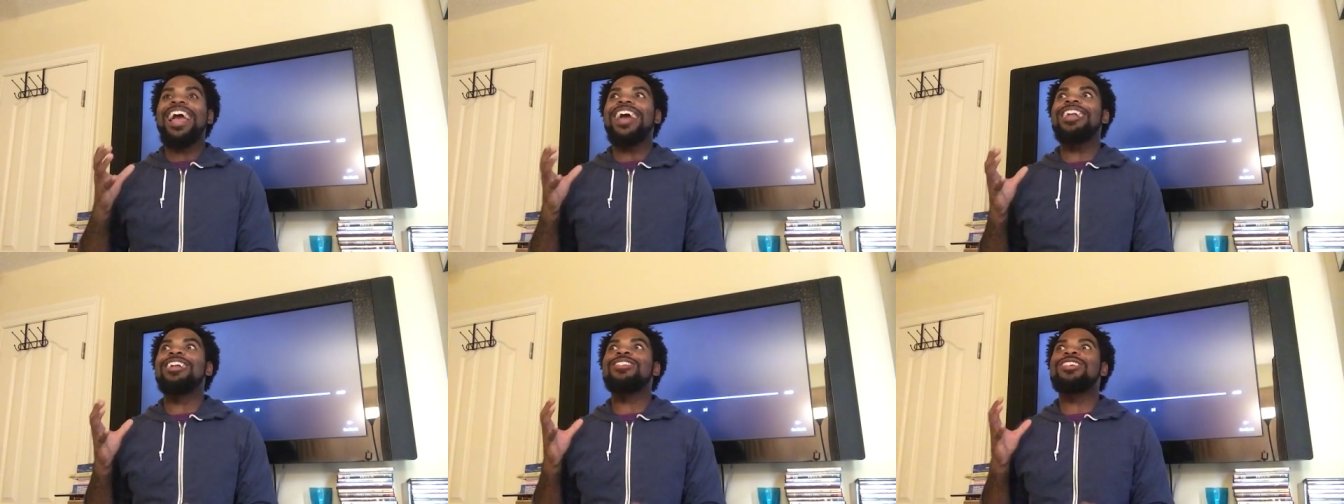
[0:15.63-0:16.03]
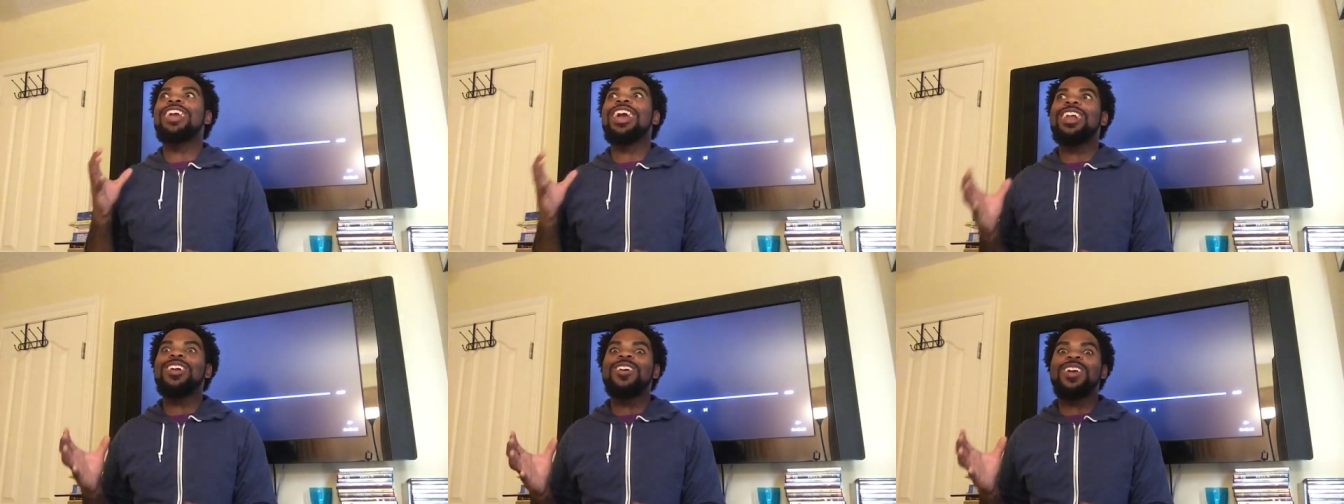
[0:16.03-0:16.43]
And the
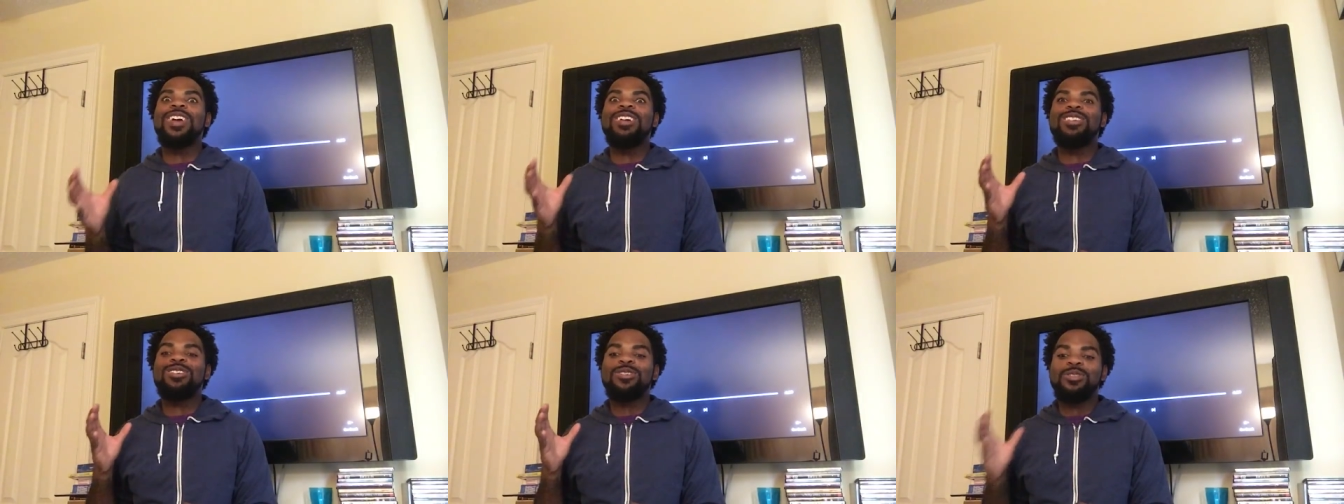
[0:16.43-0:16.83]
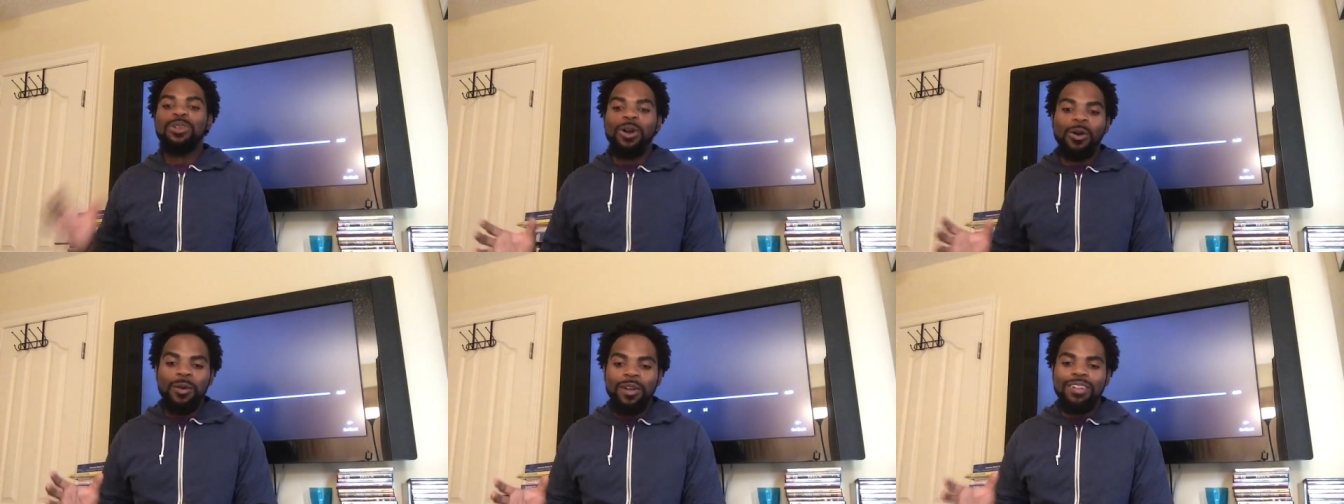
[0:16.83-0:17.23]
channel is
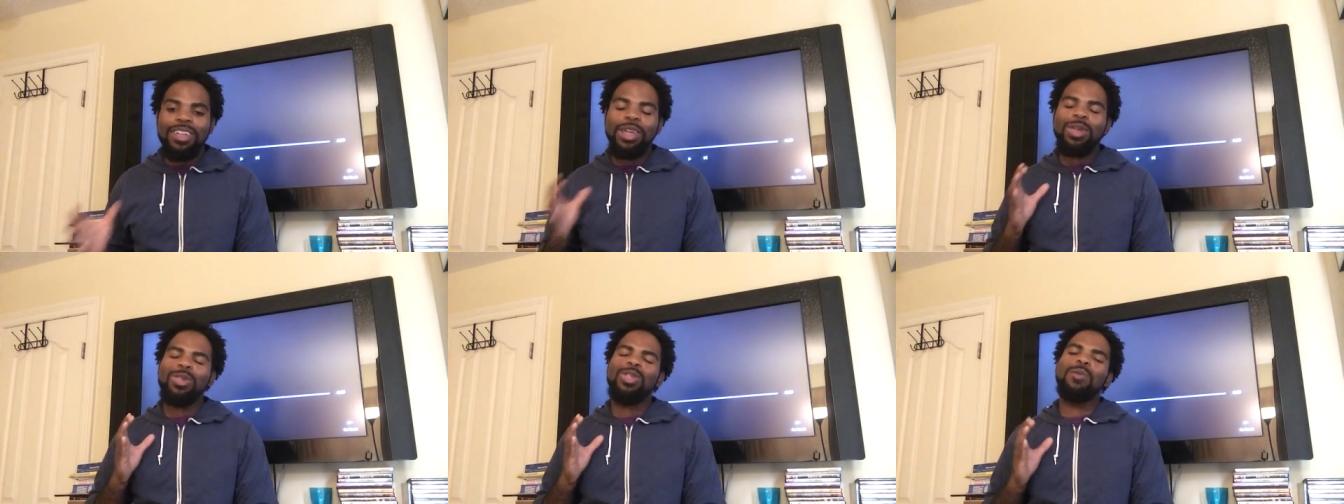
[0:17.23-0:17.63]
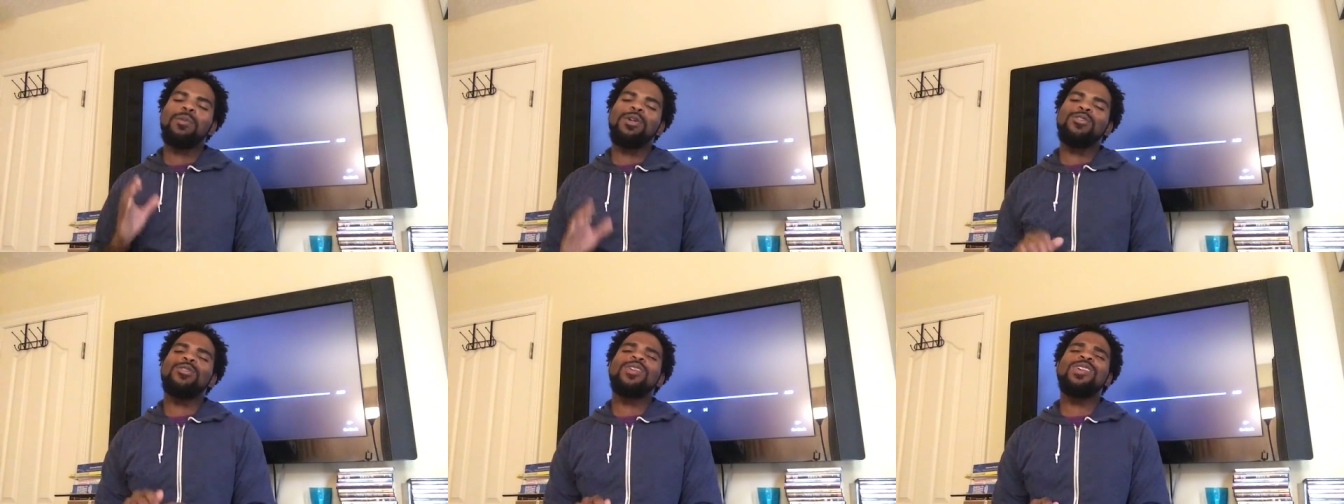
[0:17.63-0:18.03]
growing. Thank you so
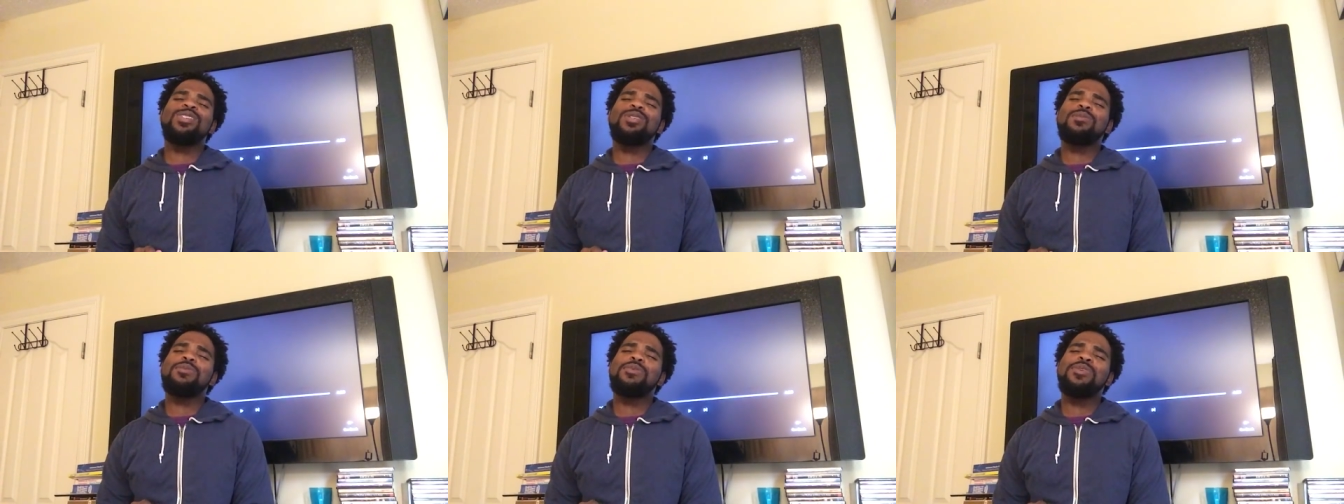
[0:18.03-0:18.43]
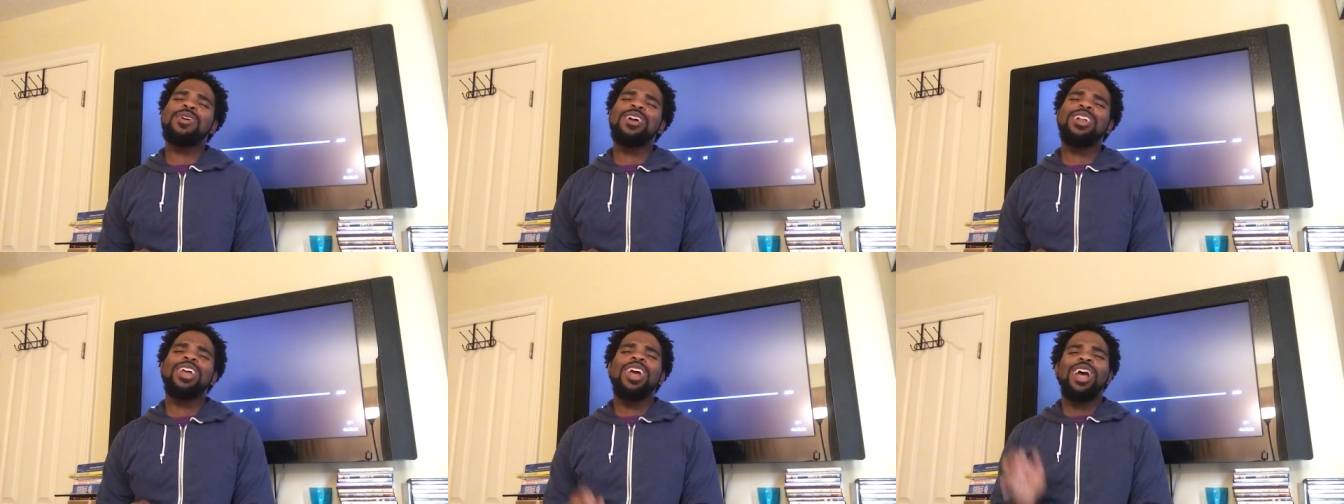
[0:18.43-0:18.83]
much for your
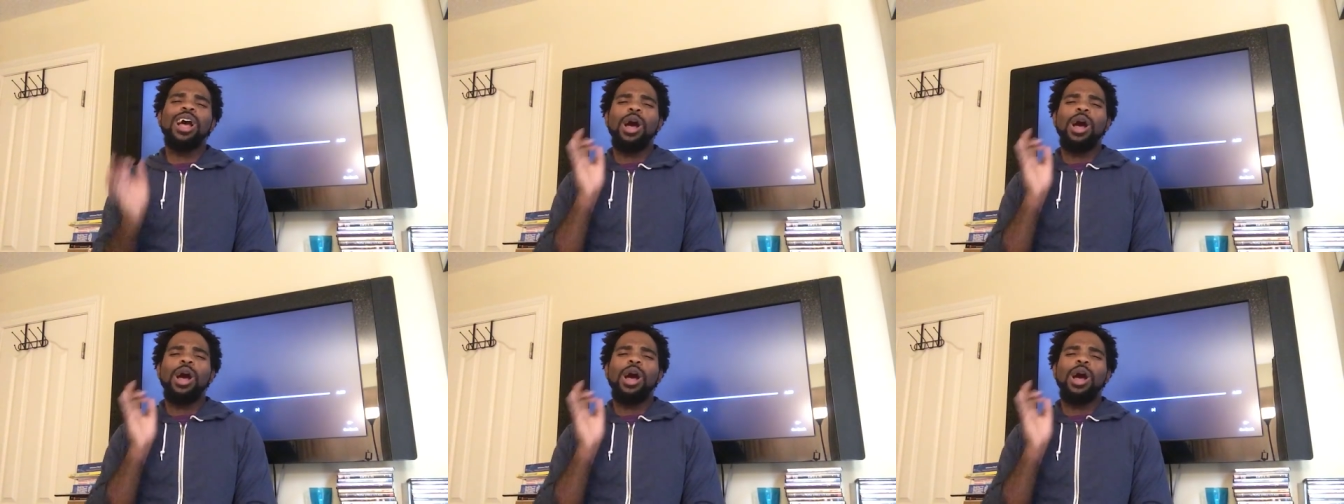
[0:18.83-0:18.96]
support.